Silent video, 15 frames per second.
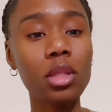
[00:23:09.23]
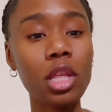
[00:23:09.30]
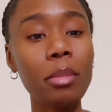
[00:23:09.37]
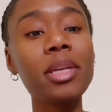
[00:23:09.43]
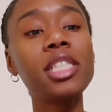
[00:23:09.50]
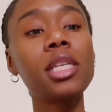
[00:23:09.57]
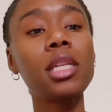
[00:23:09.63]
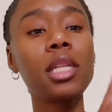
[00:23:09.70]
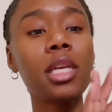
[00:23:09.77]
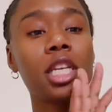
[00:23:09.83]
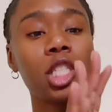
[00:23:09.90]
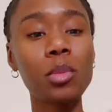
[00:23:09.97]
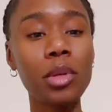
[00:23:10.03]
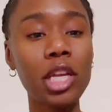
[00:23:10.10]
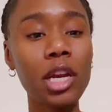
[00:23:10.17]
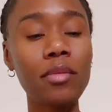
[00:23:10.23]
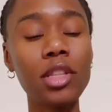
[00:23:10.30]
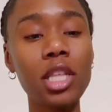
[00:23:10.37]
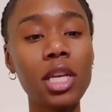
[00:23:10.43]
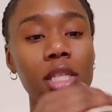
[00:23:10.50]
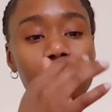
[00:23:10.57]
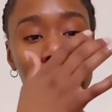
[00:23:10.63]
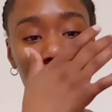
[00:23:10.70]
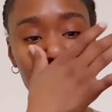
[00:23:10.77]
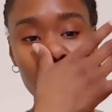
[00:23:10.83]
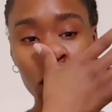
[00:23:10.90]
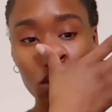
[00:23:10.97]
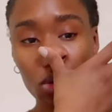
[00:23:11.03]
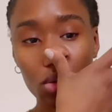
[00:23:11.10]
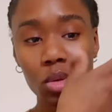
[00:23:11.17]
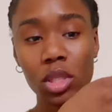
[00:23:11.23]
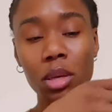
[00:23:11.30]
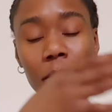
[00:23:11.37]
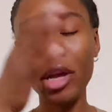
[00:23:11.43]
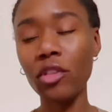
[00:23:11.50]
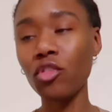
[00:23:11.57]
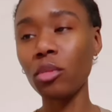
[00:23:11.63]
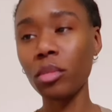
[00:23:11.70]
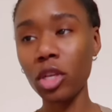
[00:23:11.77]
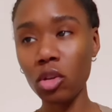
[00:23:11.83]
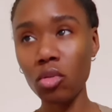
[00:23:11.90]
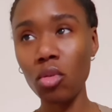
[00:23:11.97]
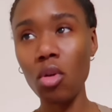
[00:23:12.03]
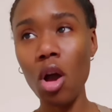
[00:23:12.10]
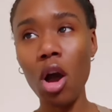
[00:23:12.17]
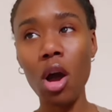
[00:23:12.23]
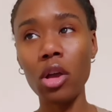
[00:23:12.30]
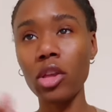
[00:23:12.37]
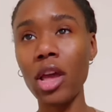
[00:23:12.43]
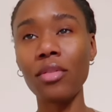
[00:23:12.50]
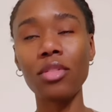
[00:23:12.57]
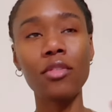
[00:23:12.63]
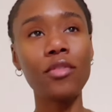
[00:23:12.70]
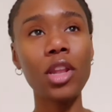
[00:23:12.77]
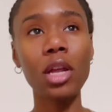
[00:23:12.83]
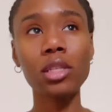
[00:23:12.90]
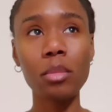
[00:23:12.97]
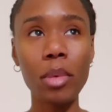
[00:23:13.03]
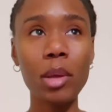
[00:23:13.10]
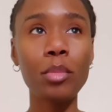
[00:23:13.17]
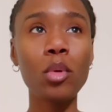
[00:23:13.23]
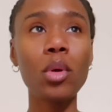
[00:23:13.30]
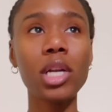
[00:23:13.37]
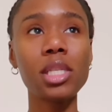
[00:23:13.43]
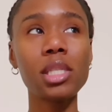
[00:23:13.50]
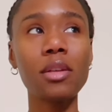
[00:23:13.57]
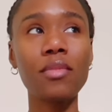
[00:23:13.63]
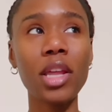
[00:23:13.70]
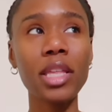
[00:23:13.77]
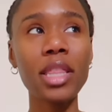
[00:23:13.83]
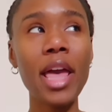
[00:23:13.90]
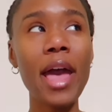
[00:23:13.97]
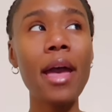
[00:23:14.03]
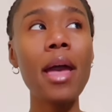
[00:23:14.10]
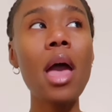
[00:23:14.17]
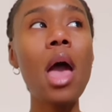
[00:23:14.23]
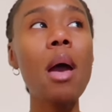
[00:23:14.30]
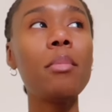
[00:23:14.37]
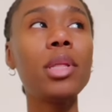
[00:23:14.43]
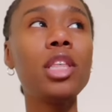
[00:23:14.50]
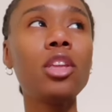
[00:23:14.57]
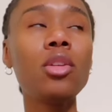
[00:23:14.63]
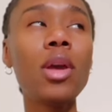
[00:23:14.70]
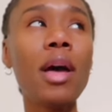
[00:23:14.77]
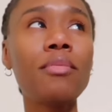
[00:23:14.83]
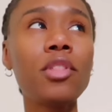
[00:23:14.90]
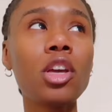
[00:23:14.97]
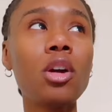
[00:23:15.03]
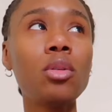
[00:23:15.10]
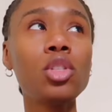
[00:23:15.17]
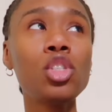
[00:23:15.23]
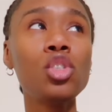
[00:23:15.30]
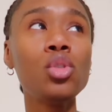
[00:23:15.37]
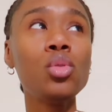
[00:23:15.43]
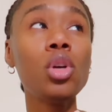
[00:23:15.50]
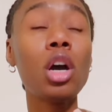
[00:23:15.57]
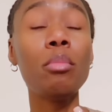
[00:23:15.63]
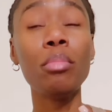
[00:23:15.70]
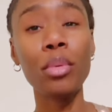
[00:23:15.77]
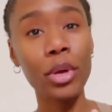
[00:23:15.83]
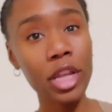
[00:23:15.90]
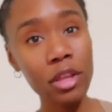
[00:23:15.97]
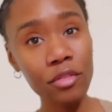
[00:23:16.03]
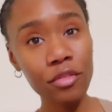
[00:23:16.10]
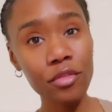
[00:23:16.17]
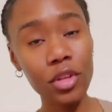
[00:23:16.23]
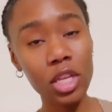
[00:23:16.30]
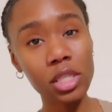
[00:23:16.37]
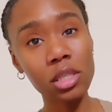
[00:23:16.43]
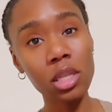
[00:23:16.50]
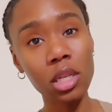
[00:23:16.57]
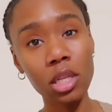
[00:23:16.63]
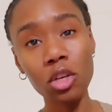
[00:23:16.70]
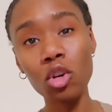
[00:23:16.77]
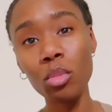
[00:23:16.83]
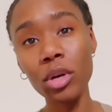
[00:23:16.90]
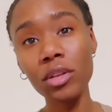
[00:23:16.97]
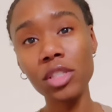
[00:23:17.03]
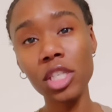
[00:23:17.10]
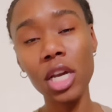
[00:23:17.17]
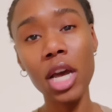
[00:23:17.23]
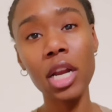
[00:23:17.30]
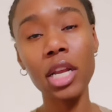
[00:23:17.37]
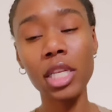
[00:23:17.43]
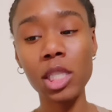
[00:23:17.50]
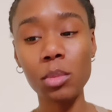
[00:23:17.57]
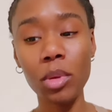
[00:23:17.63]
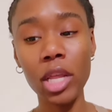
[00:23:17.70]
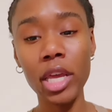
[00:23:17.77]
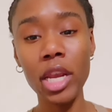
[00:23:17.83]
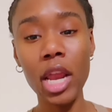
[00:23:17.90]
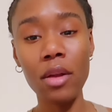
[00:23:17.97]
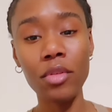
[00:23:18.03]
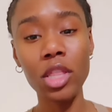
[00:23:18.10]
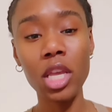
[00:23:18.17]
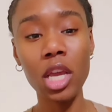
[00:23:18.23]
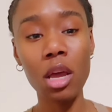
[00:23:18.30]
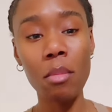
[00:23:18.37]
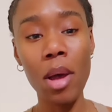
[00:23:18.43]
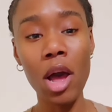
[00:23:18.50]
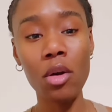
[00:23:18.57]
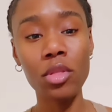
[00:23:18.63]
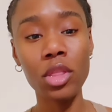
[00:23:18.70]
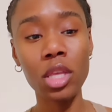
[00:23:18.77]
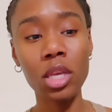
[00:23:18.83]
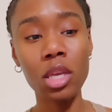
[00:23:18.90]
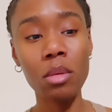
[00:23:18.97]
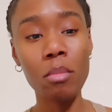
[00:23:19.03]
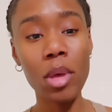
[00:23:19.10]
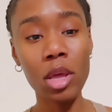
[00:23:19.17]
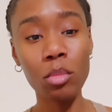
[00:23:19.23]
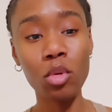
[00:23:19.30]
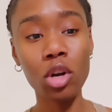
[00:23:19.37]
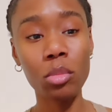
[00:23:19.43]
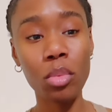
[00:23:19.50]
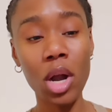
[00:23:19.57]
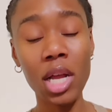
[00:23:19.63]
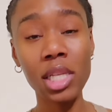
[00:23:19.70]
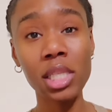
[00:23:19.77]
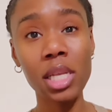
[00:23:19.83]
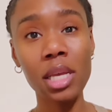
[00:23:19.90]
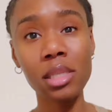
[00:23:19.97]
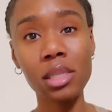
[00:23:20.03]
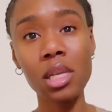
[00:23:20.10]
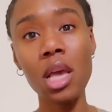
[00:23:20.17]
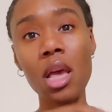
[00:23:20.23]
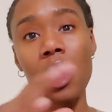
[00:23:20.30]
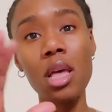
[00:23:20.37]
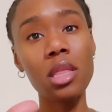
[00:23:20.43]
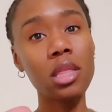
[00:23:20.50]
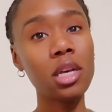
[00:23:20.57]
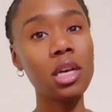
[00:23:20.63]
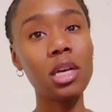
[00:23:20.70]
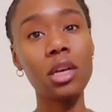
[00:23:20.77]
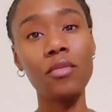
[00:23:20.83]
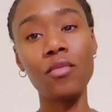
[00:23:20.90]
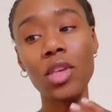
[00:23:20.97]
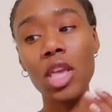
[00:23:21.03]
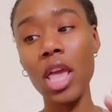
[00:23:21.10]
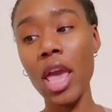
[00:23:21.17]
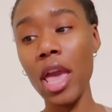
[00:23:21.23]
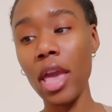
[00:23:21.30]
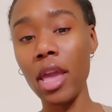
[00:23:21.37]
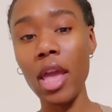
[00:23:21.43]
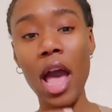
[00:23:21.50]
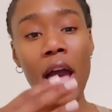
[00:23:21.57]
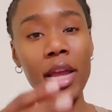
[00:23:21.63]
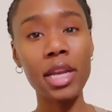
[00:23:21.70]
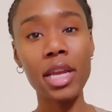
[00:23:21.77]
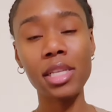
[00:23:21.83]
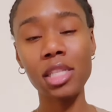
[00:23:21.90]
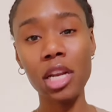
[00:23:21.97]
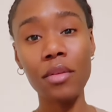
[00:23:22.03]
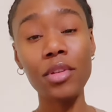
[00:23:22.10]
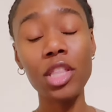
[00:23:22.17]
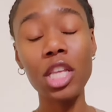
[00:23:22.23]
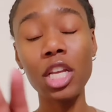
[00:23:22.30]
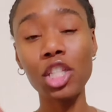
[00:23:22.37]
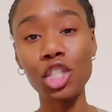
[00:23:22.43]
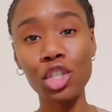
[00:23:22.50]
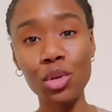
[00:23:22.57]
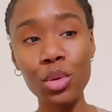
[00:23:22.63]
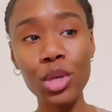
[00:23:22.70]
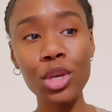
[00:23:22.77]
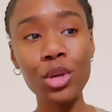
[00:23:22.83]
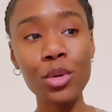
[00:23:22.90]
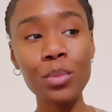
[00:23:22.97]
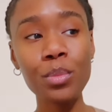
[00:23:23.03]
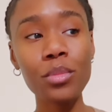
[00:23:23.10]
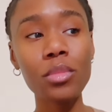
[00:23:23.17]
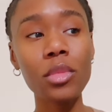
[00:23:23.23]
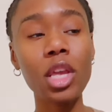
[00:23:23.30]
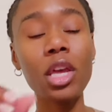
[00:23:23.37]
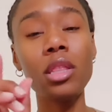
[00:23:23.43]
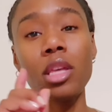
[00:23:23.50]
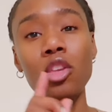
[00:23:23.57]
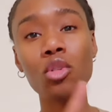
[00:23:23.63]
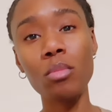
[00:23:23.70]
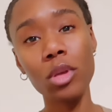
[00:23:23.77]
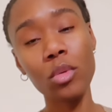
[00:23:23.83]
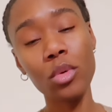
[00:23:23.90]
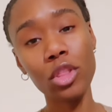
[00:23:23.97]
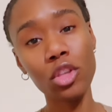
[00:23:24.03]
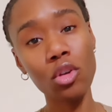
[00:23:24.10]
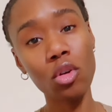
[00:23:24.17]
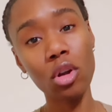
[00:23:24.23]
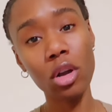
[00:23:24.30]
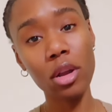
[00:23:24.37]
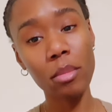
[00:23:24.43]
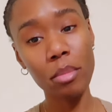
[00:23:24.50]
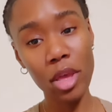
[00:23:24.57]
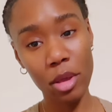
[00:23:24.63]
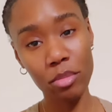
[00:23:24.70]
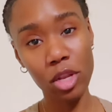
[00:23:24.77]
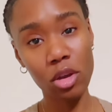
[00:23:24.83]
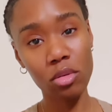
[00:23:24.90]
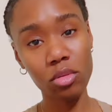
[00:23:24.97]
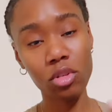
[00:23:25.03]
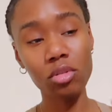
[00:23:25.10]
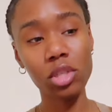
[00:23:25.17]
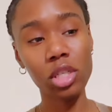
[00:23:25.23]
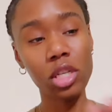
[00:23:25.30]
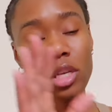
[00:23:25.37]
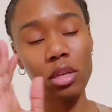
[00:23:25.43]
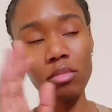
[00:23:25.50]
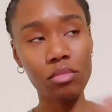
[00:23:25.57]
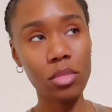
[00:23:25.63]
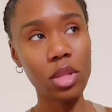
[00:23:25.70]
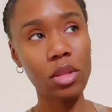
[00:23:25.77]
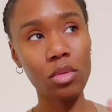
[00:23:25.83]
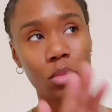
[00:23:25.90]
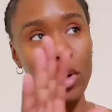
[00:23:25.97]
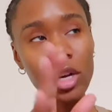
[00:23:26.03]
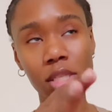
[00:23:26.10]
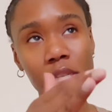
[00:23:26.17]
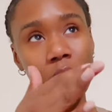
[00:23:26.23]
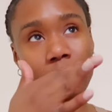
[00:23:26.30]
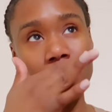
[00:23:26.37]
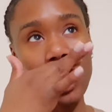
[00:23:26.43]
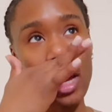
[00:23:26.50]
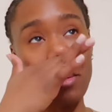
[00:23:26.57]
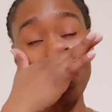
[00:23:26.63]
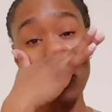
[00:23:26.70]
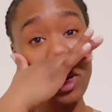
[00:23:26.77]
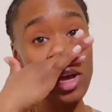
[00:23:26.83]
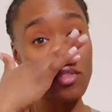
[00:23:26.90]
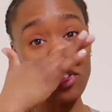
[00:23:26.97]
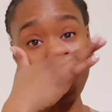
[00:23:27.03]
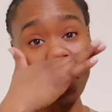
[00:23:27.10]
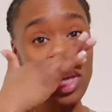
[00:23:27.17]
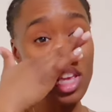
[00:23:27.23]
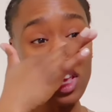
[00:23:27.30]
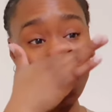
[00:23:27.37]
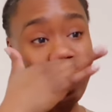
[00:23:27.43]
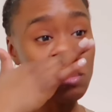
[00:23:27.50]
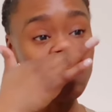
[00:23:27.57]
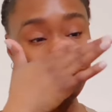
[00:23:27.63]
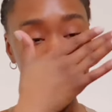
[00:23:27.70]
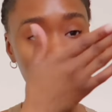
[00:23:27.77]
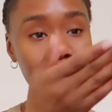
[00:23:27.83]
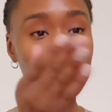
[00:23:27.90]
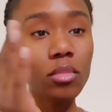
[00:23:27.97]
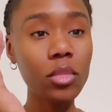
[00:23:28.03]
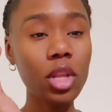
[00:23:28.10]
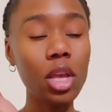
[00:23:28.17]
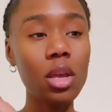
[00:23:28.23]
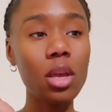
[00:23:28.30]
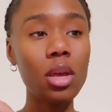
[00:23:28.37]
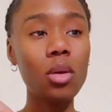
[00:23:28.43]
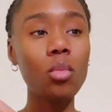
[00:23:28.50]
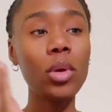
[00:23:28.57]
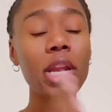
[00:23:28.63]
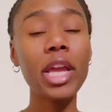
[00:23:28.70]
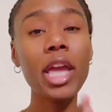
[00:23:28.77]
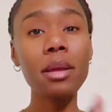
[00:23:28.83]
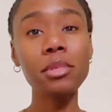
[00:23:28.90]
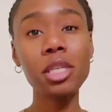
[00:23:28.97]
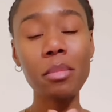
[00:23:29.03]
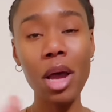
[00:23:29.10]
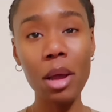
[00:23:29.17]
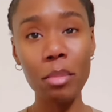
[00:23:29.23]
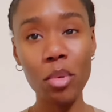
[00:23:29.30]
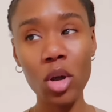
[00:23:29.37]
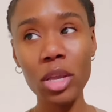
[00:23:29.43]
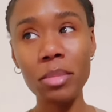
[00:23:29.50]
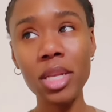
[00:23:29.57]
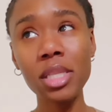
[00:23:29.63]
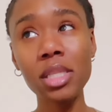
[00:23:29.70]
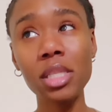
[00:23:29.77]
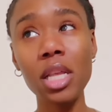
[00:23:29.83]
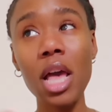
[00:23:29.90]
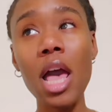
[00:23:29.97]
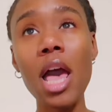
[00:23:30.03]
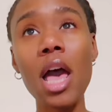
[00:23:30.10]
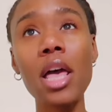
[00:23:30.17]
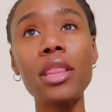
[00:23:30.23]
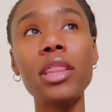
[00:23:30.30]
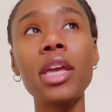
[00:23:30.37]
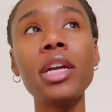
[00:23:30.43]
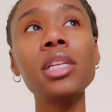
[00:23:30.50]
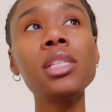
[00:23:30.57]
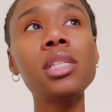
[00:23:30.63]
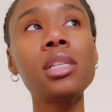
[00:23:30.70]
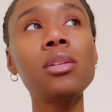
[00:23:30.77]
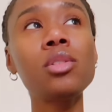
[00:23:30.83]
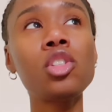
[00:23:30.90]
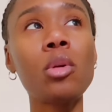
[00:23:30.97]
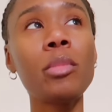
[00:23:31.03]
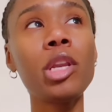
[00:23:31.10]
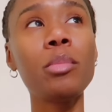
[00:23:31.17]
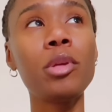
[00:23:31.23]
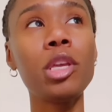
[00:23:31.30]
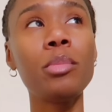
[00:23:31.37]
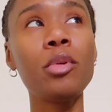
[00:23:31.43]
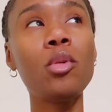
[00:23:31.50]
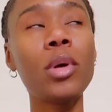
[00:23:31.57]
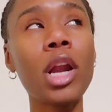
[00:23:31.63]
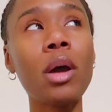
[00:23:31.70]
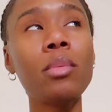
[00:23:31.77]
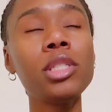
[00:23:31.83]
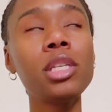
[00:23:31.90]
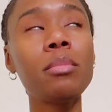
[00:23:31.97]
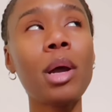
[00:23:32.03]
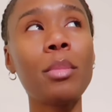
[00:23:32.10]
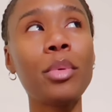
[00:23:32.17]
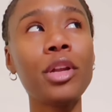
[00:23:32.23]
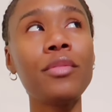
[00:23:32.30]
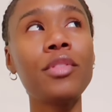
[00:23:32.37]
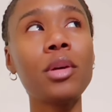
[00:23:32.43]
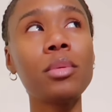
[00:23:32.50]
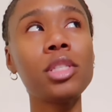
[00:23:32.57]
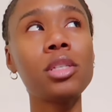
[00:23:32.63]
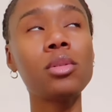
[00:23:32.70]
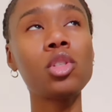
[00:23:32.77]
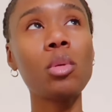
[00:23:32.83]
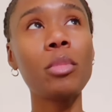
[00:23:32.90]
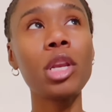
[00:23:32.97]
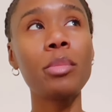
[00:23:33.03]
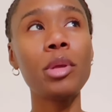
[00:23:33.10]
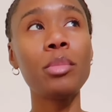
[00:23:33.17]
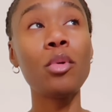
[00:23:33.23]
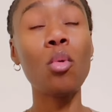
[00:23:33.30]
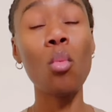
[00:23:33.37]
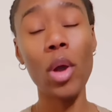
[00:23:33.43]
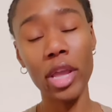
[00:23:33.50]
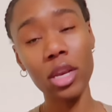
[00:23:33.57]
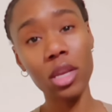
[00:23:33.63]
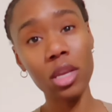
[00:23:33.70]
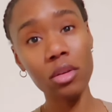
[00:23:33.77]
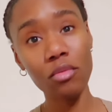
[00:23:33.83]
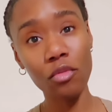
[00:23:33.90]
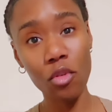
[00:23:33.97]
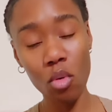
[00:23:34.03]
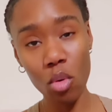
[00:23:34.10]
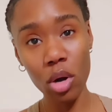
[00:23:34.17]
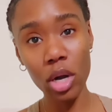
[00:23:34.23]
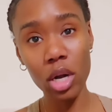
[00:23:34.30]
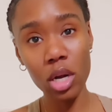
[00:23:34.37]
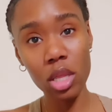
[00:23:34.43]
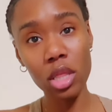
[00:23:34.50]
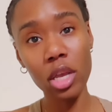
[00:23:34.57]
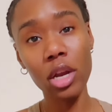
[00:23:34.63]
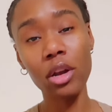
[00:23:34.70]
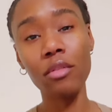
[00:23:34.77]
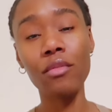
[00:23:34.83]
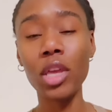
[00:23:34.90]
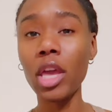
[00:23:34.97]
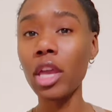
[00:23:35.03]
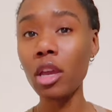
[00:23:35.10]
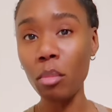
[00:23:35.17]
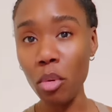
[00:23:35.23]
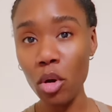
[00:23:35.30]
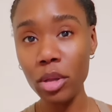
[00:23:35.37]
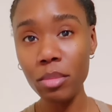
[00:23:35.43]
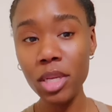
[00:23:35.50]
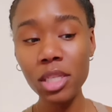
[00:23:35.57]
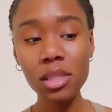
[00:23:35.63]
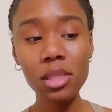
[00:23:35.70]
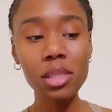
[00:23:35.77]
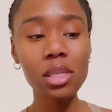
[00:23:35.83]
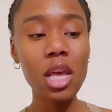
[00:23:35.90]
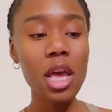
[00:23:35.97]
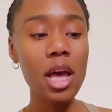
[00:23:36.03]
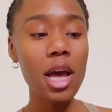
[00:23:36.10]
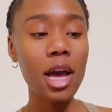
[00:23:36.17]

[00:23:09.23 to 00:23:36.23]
basically explain everything to you. Somebody from legal call, you have to fill out some paperwork and stuff like that. But then you have to go to a brief. It's the legal brief to kind of explain everything about the med board process, the VA, IDES, and everything to you. And then you meet with your PEBLO, usually around the same time. But for me, when it came to my appointments, there are still so many people. When I went to my brief, there were still so many people waiting for their VA appointments.